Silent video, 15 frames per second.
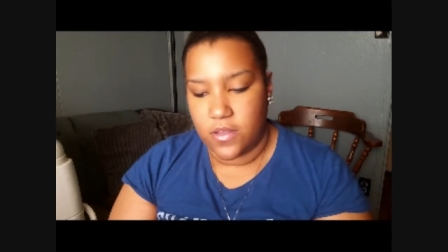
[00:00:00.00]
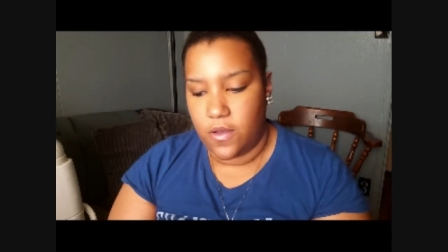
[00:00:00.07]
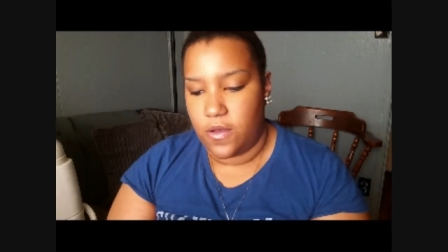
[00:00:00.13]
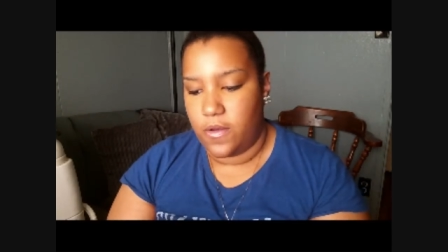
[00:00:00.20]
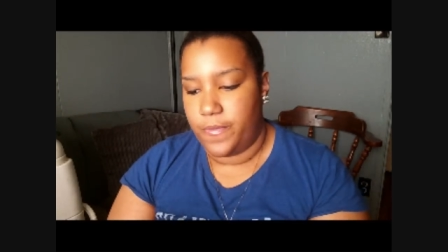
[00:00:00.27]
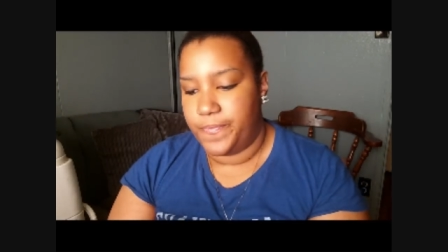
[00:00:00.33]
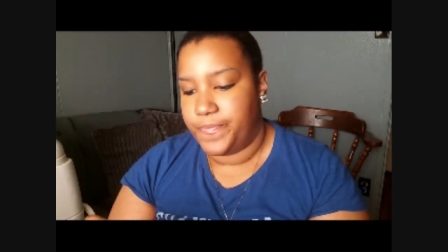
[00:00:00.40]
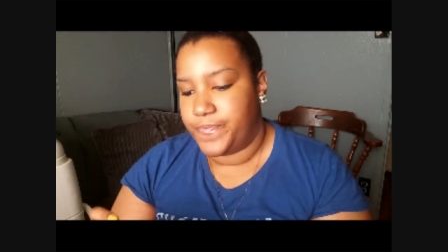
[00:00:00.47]

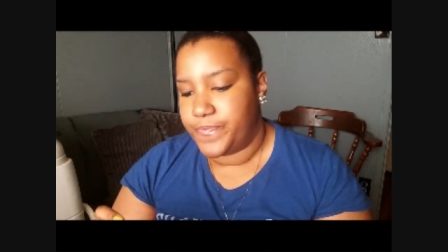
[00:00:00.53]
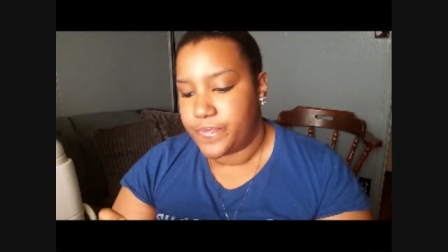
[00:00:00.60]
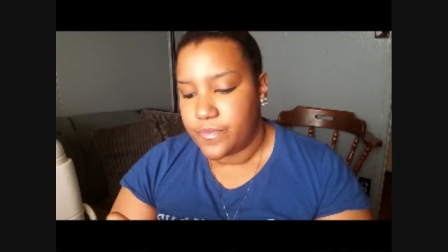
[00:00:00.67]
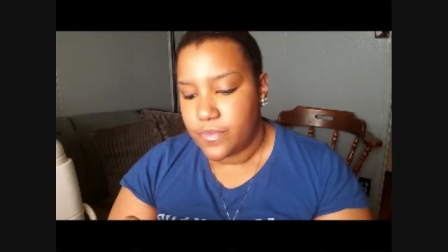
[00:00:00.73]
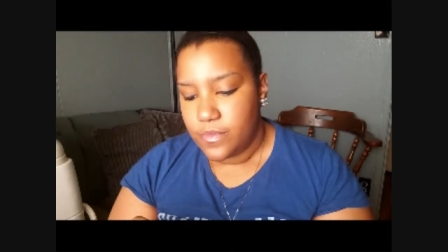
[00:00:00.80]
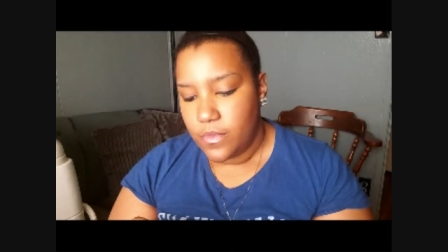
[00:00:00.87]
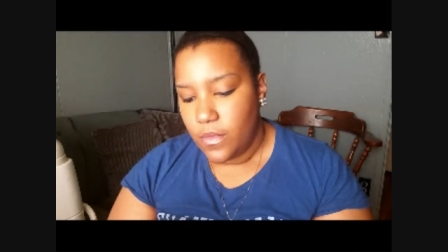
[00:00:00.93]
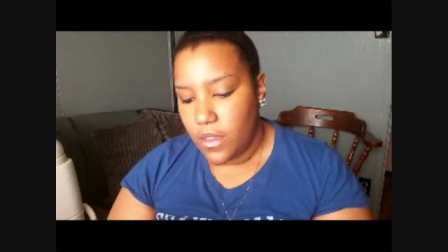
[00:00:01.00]
So
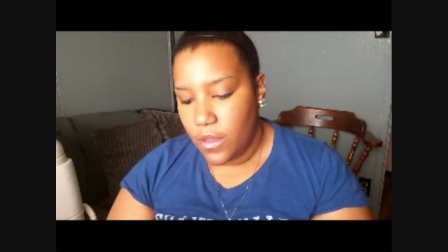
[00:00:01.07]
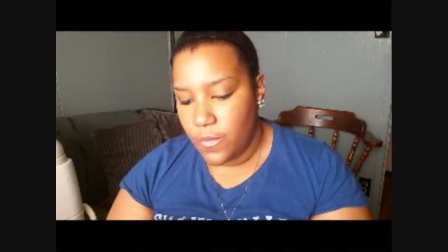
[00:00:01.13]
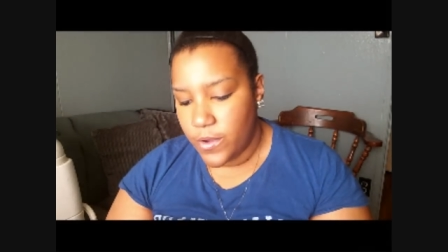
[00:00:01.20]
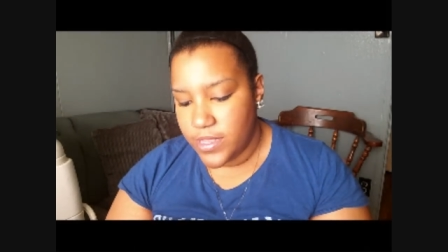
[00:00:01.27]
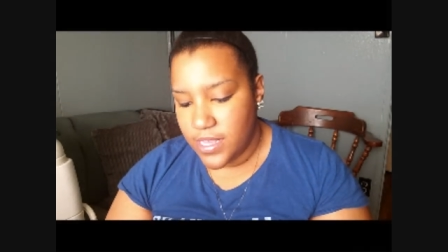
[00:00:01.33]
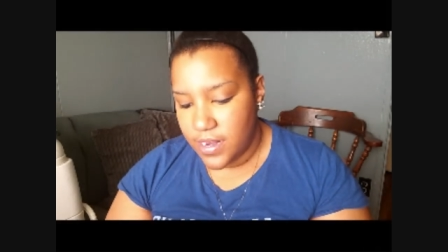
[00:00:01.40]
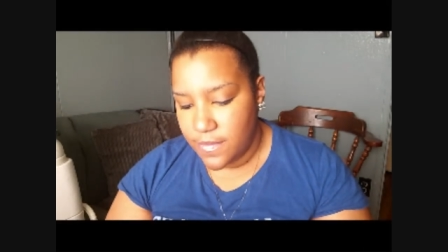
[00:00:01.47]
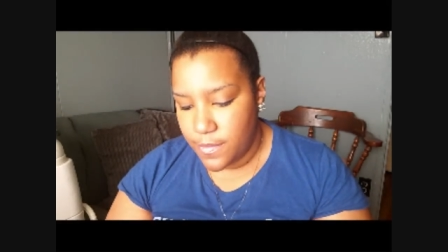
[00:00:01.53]

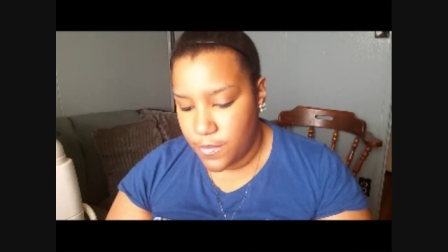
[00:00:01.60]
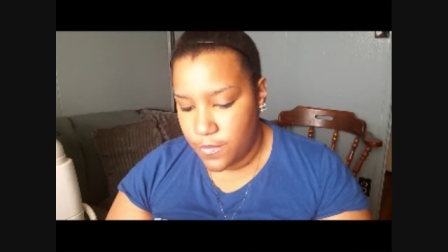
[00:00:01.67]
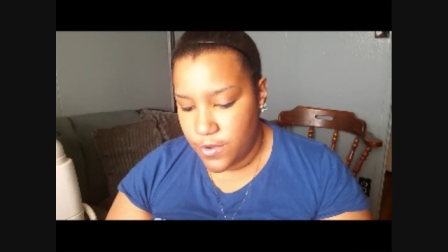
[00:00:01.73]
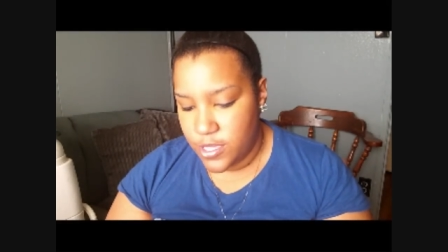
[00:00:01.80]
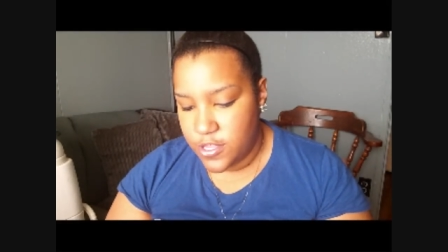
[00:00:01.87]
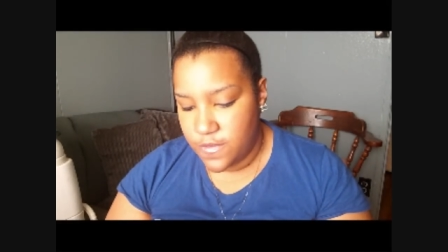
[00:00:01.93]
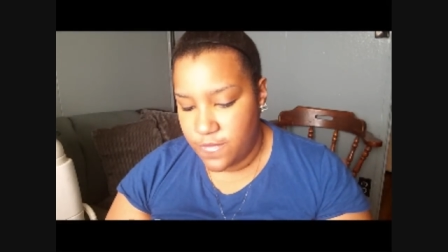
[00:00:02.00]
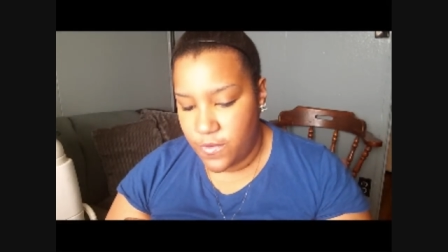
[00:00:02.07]
one that I've been
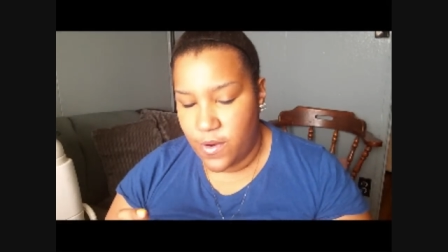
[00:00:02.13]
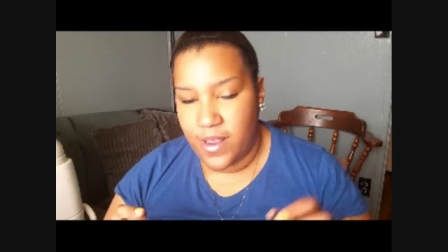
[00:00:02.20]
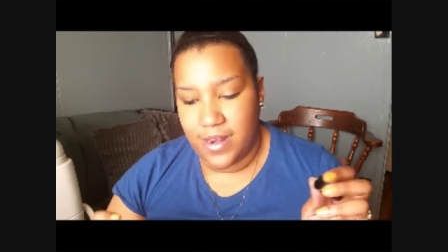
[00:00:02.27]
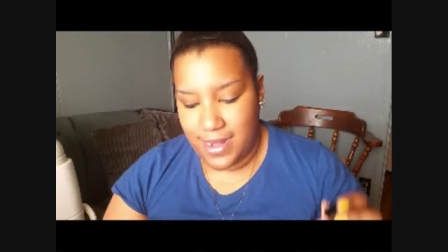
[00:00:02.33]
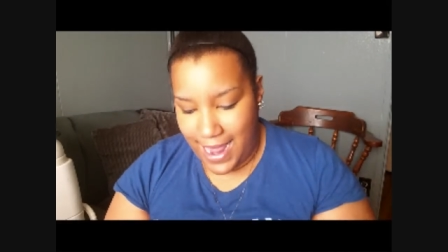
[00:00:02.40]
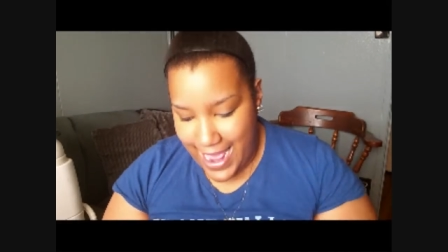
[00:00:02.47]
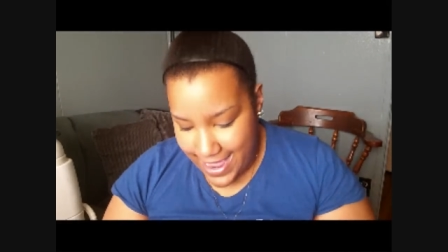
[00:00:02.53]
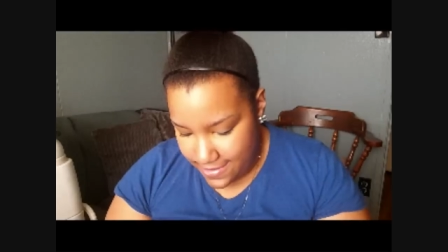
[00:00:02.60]
reaching for a
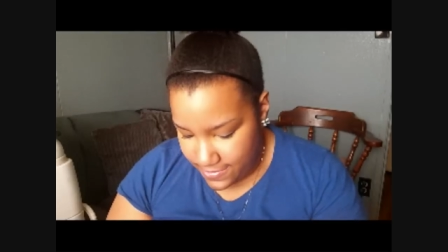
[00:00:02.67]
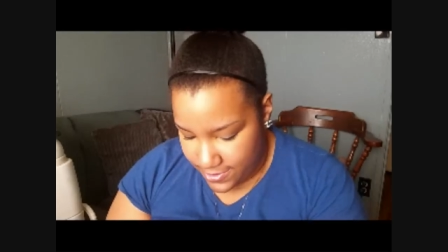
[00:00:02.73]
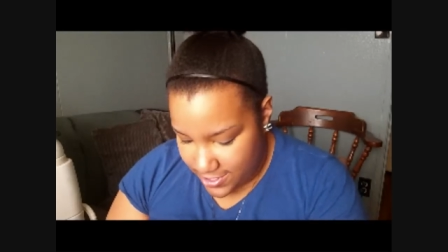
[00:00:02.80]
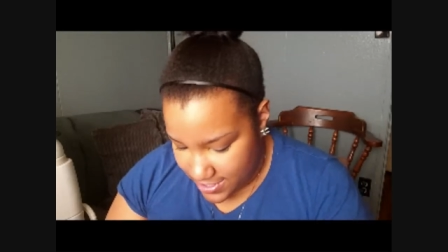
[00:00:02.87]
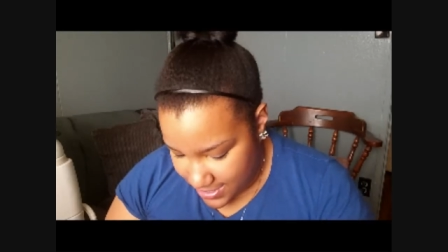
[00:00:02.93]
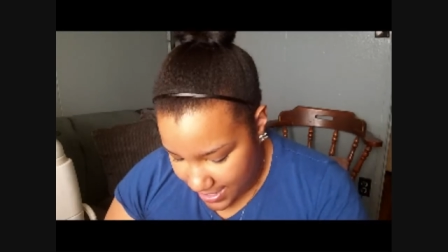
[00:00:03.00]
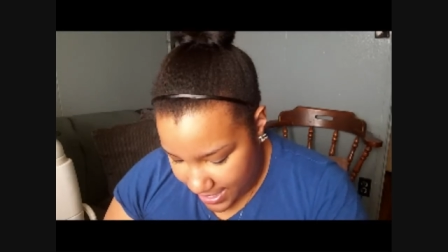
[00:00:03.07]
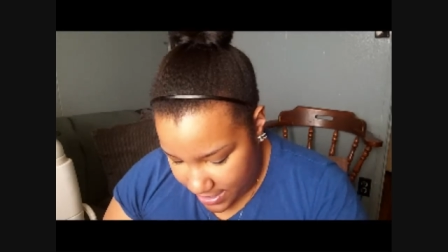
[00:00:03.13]
lot,
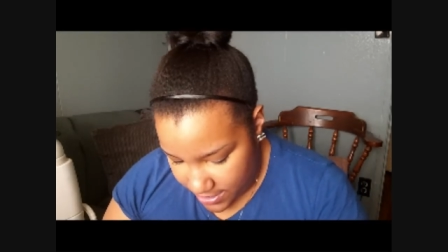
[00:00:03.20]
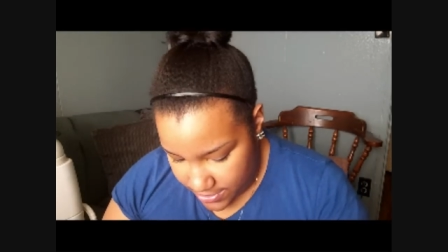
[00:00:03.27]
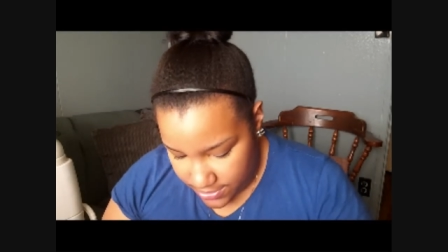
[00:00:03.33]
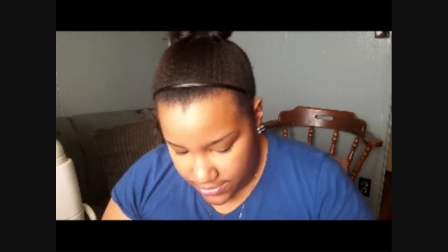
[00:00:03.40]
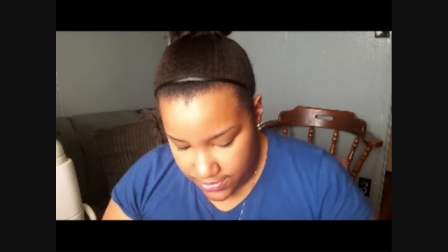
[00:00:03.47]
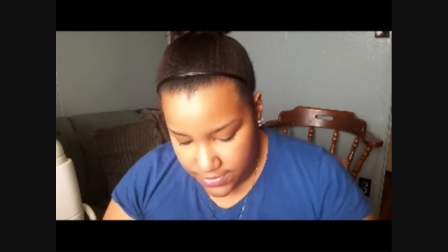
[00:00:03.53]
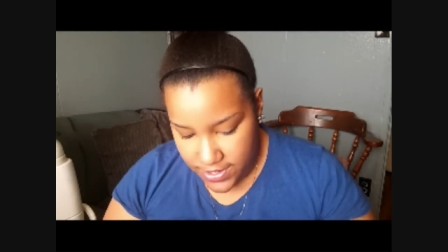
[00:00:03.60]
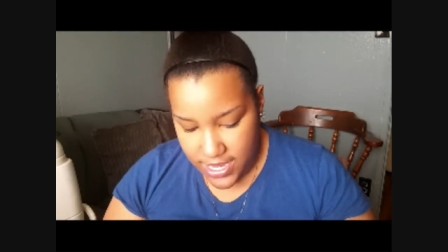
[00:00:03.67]
which is like a
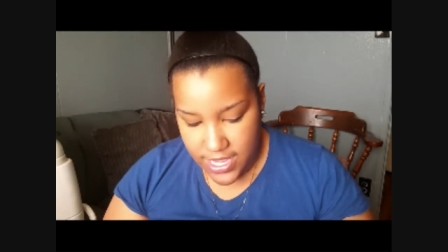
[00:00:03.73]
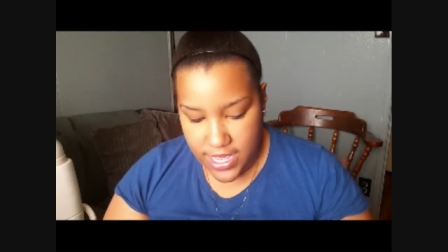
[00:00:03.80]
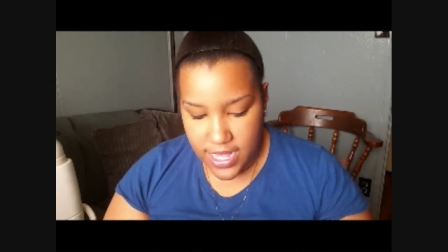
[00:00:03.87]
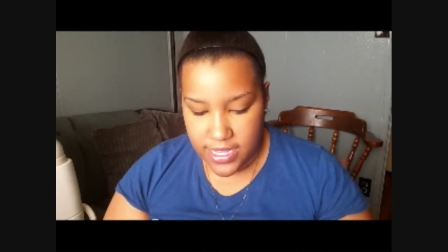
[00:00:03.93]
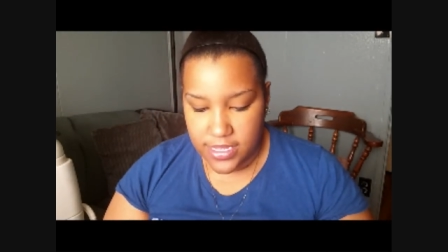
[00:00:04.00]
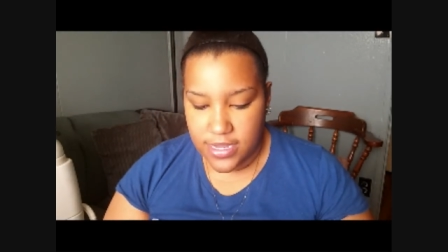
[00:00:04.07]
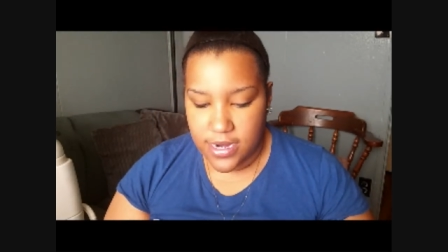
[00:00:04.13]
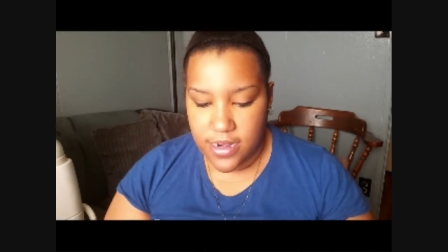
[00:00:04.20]
nudie
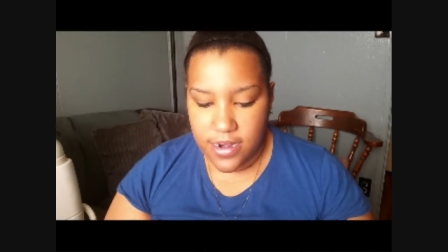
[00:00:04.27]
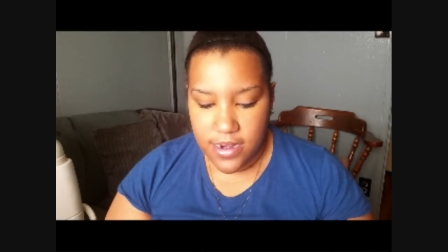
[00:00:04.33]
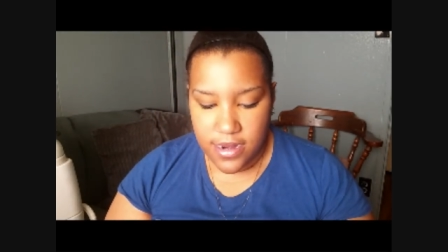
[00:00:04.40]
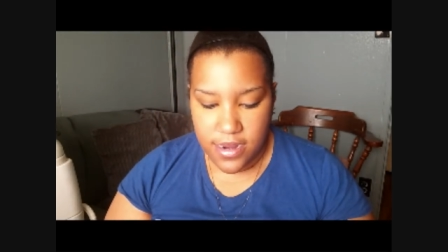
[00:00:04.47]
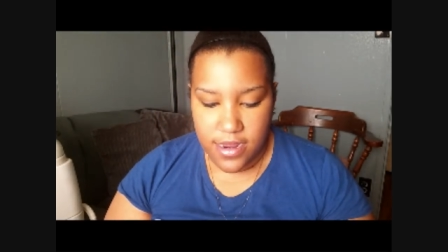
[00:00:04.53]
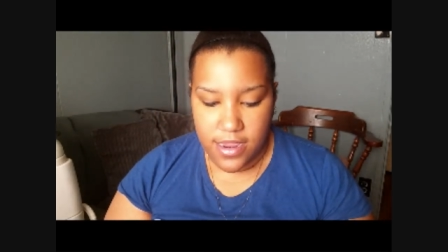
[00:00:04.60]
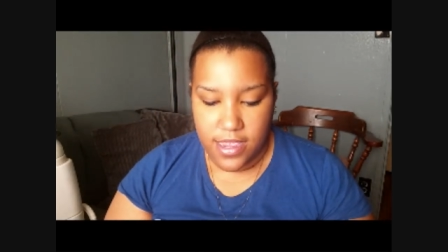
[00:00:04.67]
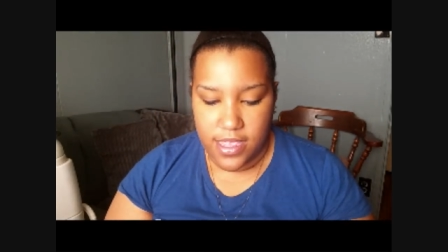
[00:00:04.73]
color,
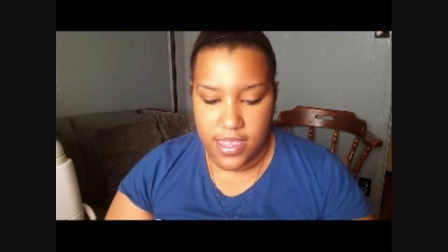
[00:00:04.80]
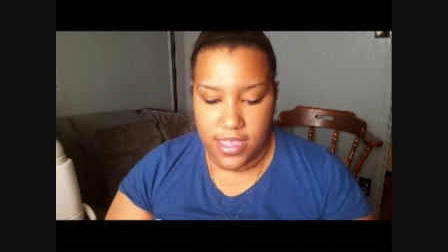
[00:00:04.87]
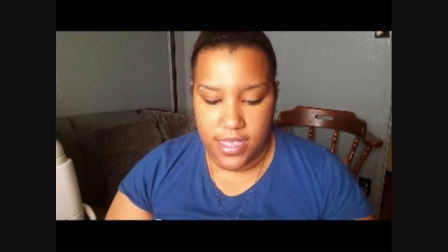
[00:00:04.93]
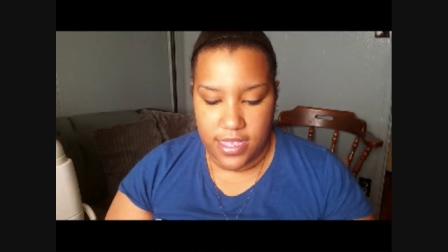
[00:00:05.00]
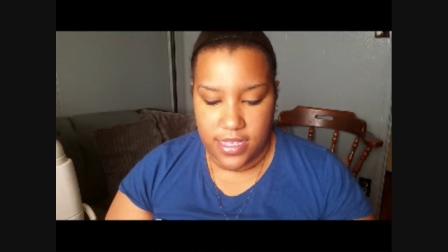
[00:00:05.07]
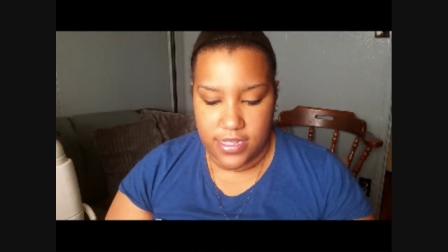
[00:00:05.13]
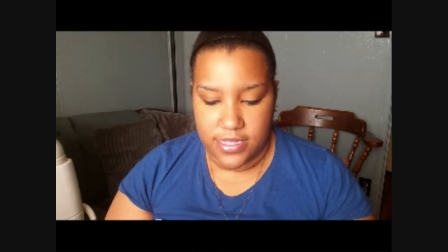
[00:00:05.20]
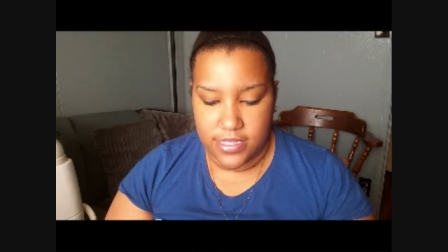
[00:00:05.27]

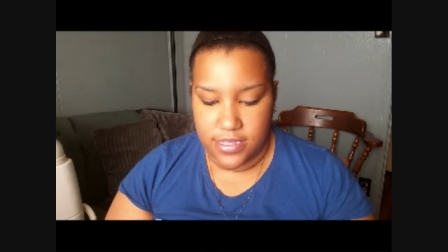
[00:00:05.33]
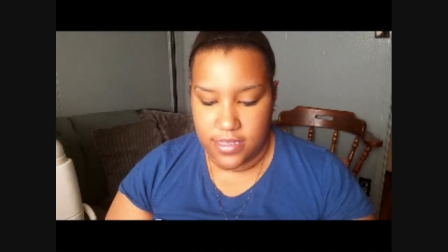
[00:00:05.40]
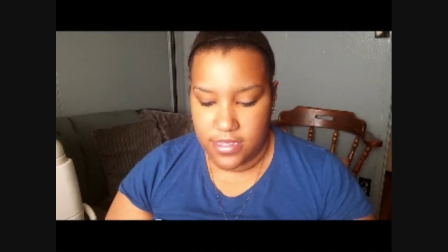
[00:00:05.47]
is